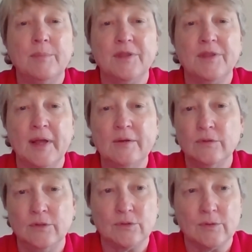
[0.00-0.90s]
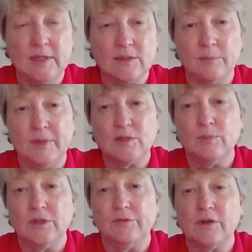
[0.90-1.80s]
But the micronutrients are much
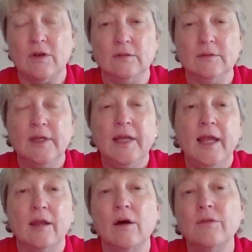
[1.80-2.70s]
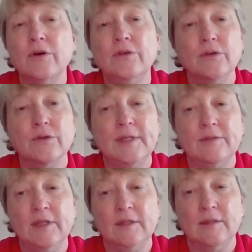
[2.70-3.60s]
more difficult. And although you're
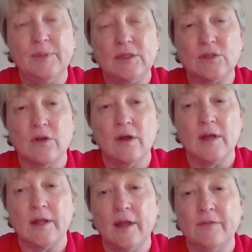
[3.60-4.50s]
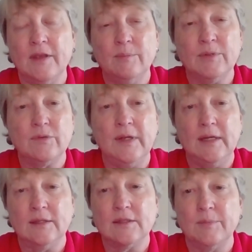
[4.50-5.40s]
giving the Be Strong and the
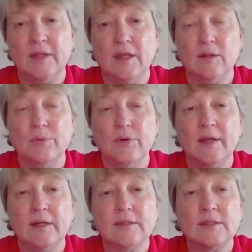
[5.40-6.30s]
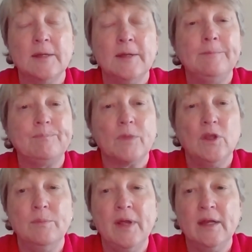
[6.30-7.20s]
in-between and some of the other products,
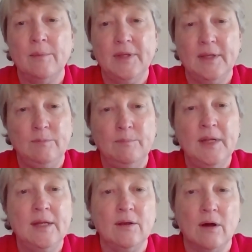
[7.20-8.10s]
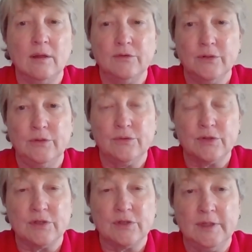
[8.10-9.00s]
you may not be meeting all of her
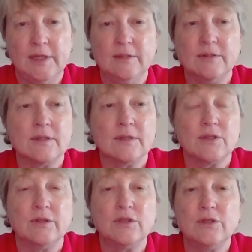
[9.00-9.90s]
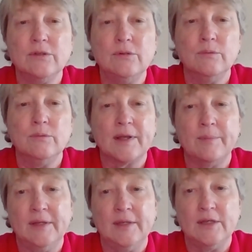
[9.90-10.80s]
nutritional needs. So the 2
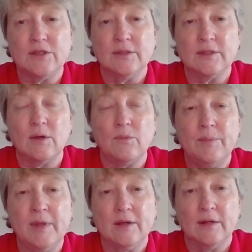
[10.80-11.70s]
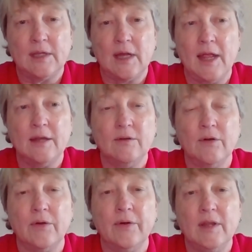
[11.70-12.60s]
recommendations that we make on diet
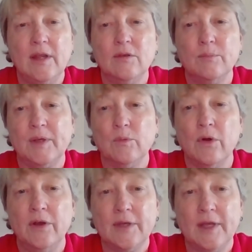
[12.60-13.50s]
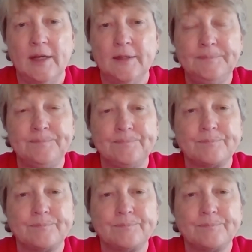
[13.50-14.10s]
are going to either be Royal Canin